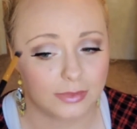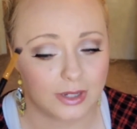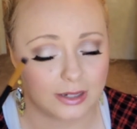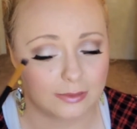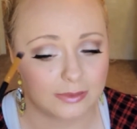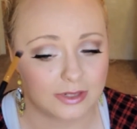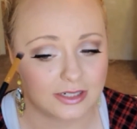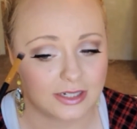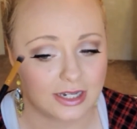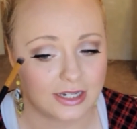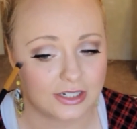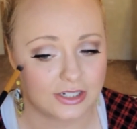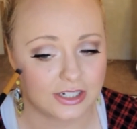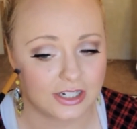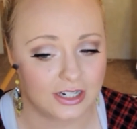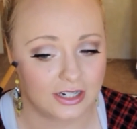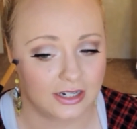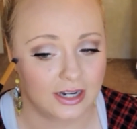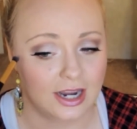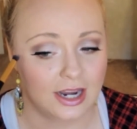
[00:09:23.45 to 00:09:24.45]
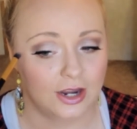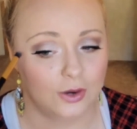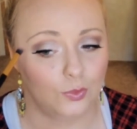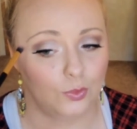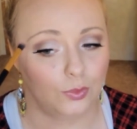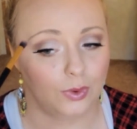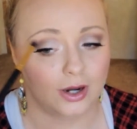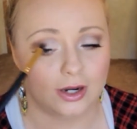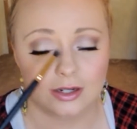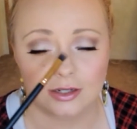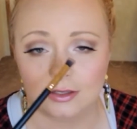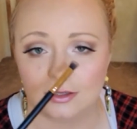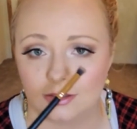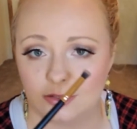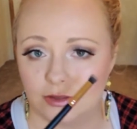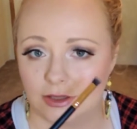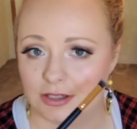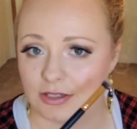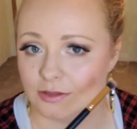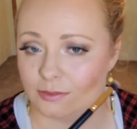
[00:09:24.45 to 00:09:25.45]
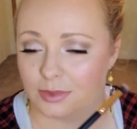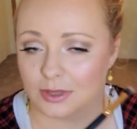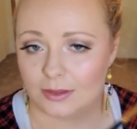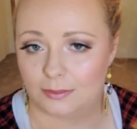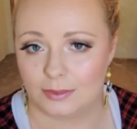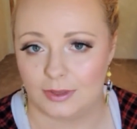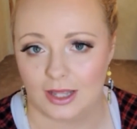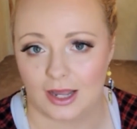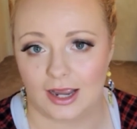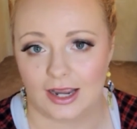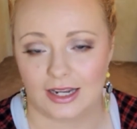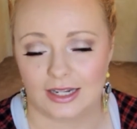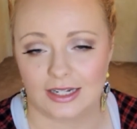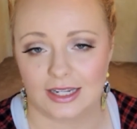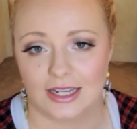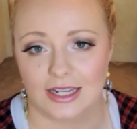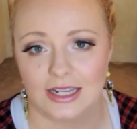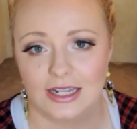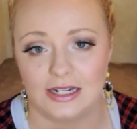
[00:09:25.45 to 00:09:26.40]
pigmentation, where you're going to be applying